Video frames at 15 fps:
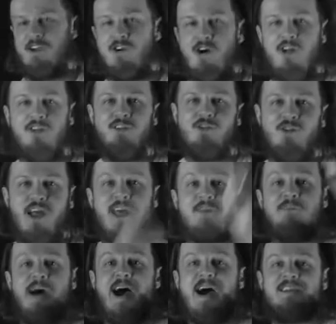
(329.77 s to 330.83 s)
call it the Red
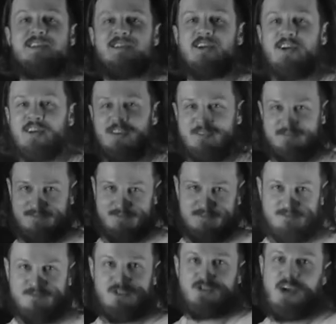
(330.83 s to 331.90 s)
Bastard.
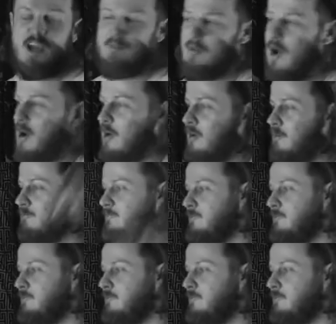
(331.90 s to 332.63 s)
Trademark.